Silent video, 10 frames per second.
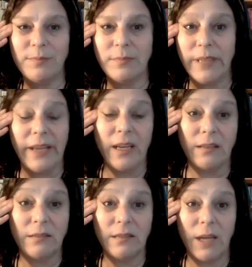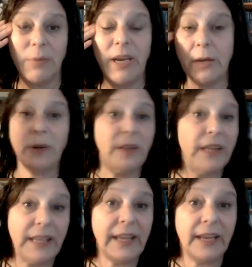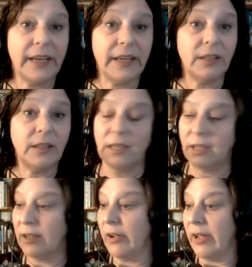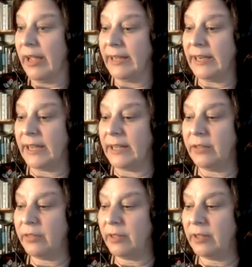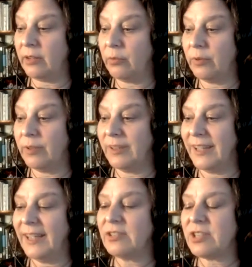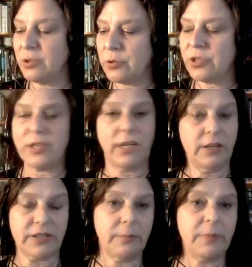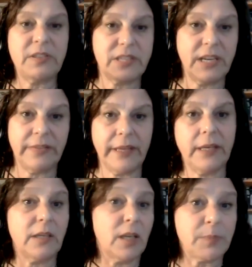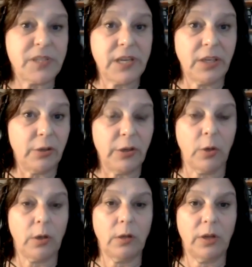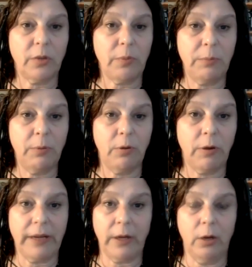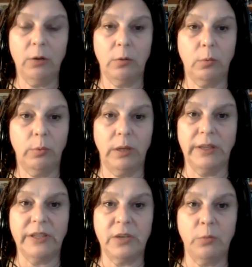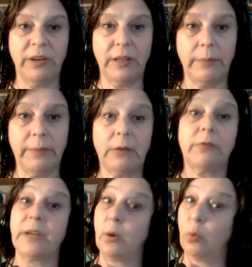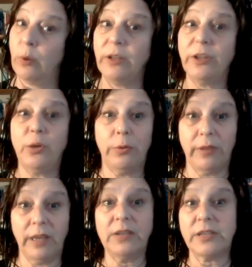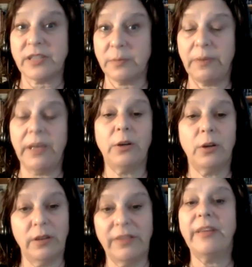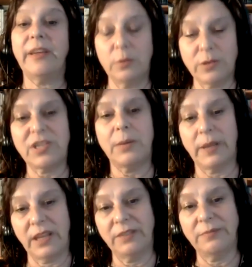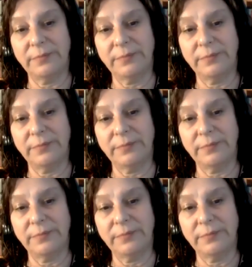Yeah. I mean, it really can. And I think it's interesting, because I've been seeing that in upstate New York. A lot of people are like, oh, well, it didn't really matter. It's like, well, you think it doesn't matter. Think who's stepping in.